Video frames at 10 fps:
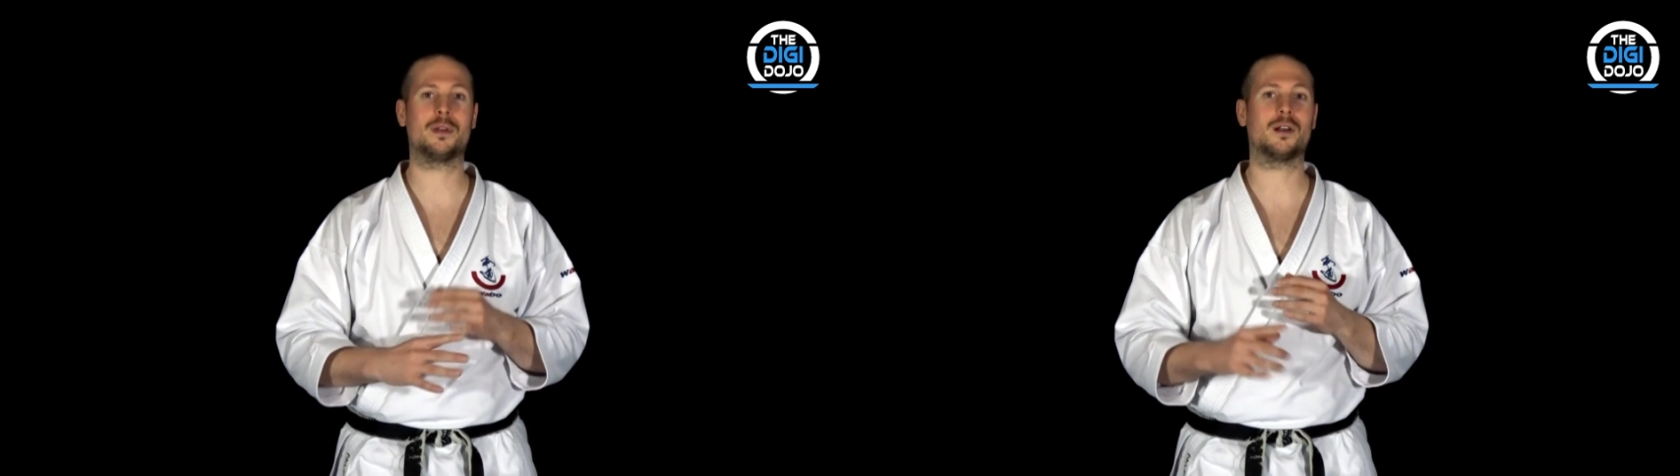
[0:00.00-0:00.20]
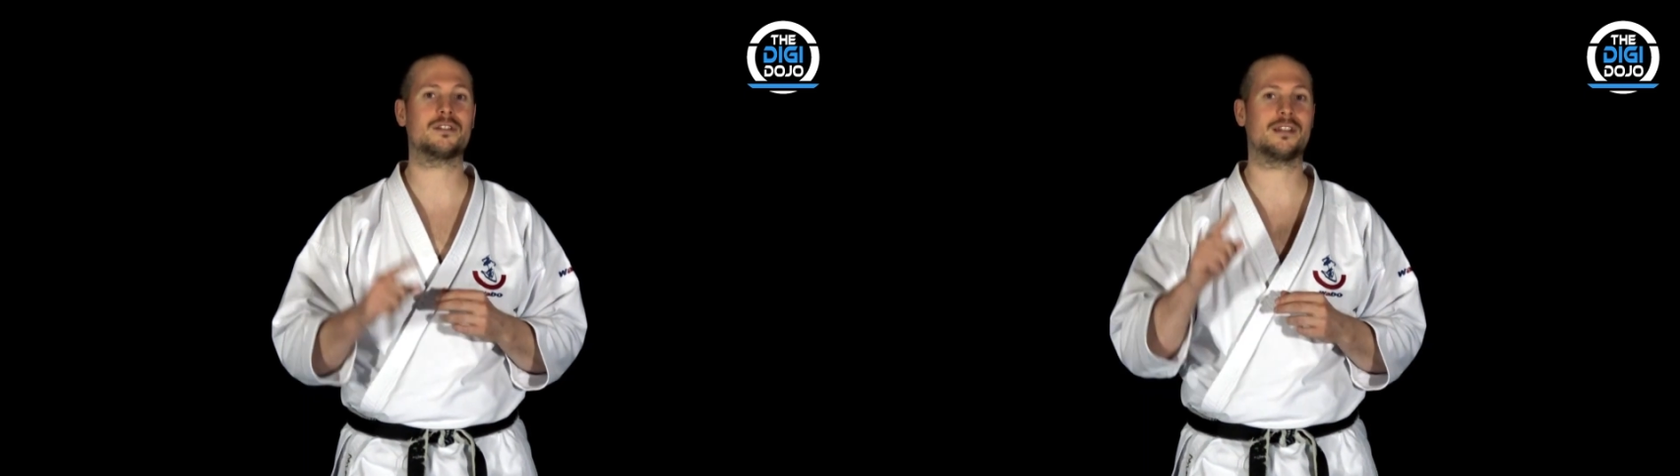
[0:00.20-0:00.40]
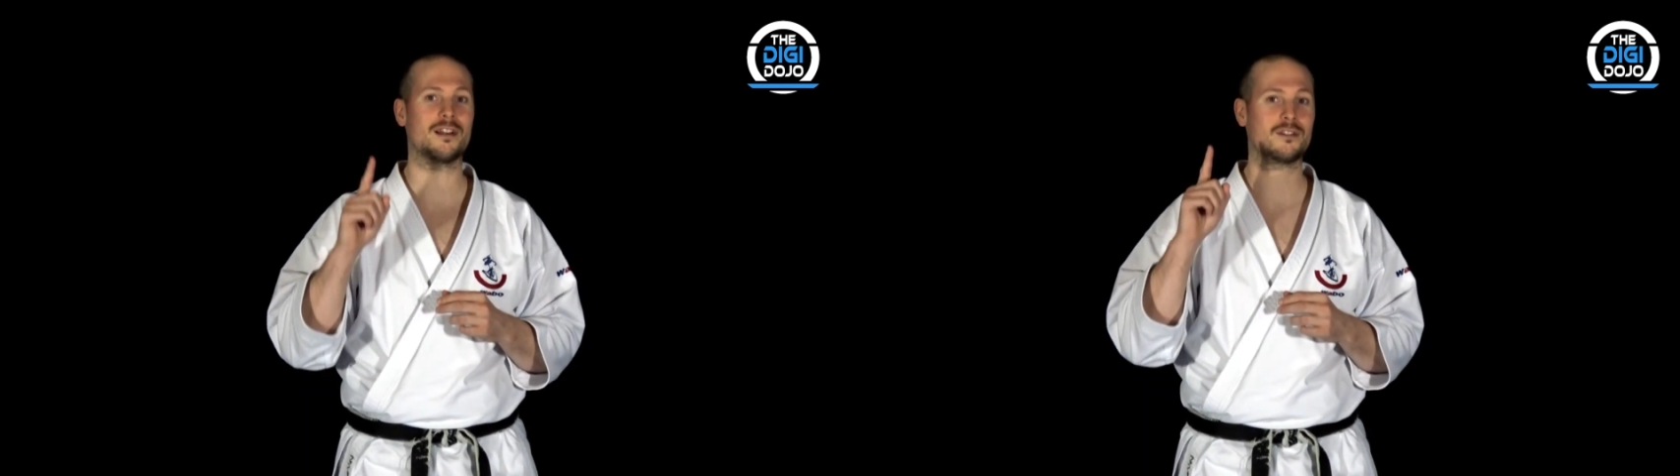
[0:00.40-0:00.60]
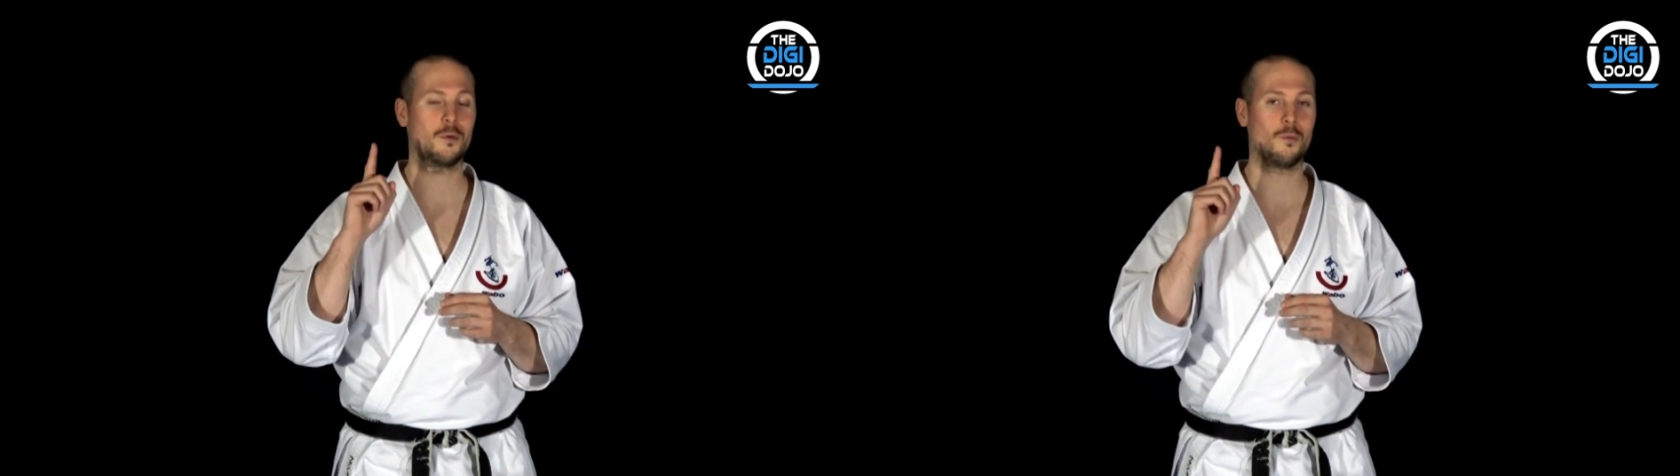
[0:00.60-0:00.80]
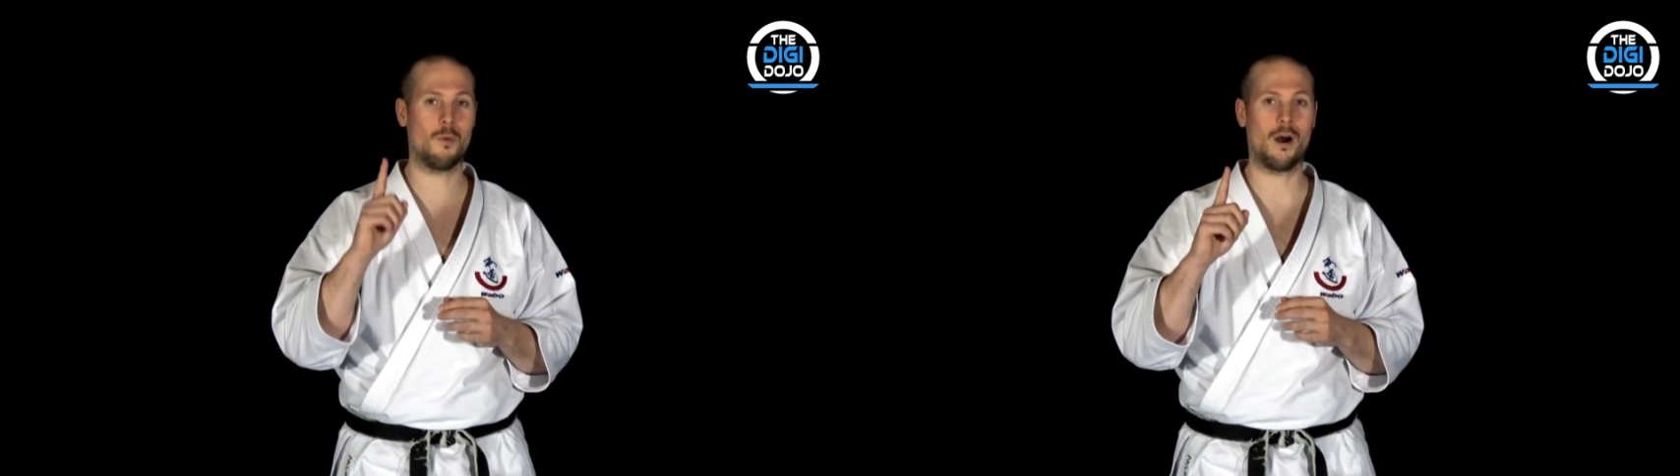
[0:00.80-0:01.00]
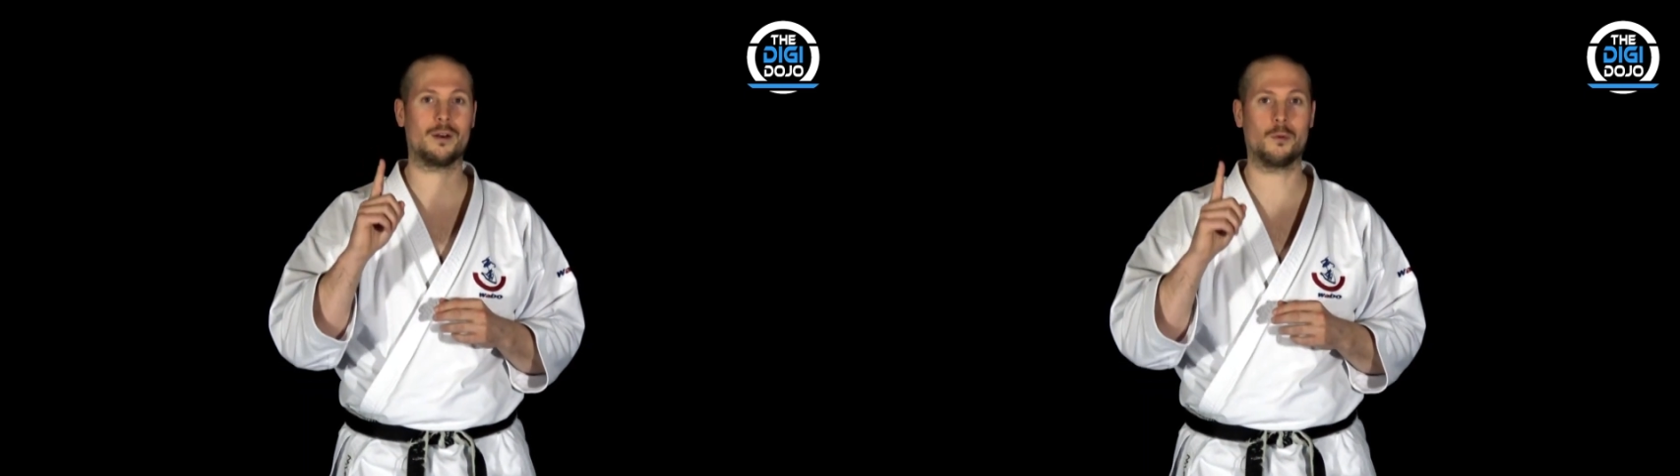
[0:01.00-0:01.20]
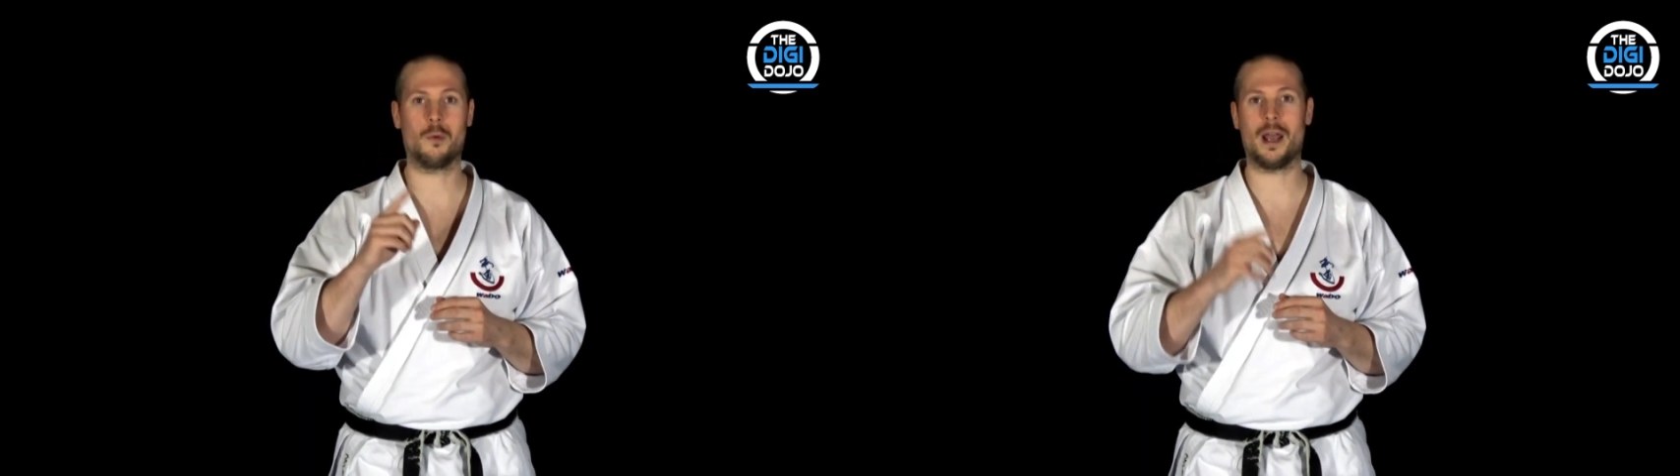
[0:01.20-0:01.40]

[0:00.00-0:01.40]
because there's one